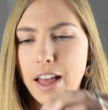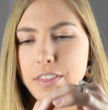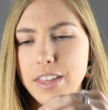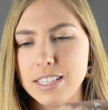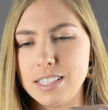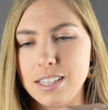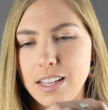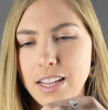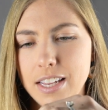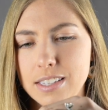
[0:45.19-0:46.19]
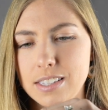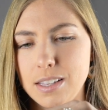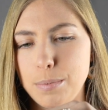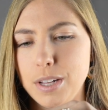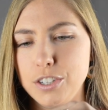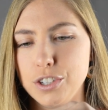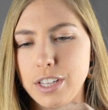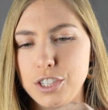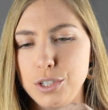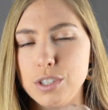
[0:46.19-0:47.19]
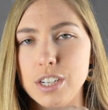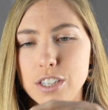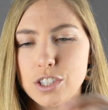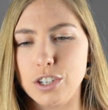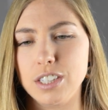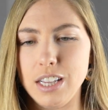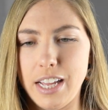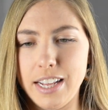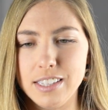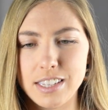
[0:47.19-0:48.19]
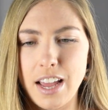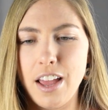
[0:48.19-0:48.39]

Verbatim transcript: This is the plunger that's used to insert the lens.